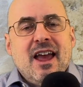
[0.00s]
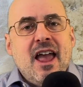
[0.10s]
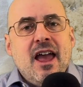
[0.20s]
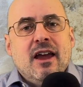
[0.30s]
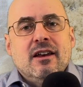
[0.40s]

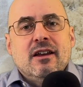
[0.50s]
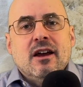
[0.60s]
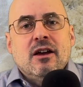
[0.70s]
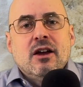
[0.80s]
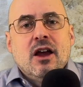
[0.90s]

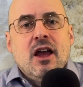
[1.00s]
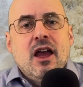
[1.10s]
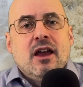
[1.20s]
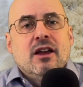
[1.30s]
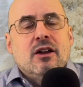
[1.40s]
and
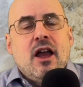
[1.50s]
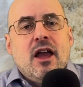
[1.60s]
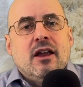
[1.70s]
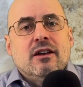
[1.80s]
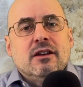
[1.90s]

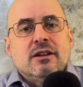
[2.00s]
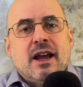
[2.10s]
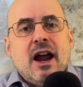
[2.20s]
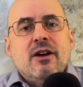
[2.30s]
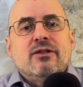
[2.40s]

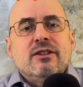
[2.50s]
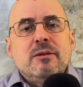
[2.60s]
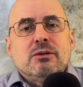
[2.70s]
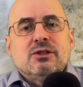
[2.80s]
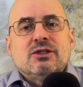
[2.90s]

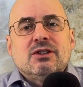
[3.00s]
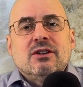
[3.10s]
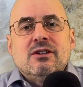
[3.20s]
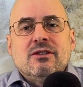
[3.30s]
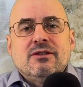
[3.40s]
carefully
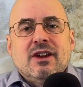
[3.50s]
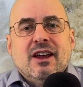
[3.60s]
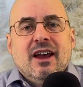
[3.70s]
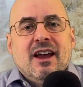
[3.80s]
preserved